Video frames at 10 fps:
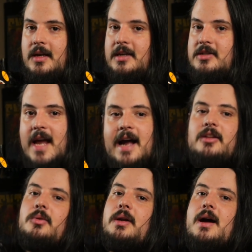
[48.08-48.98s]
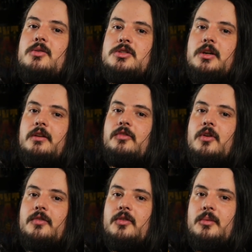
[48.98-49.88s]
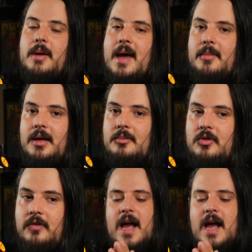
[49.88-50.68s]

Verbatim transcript: exactly what I was looking for for a Batman movie.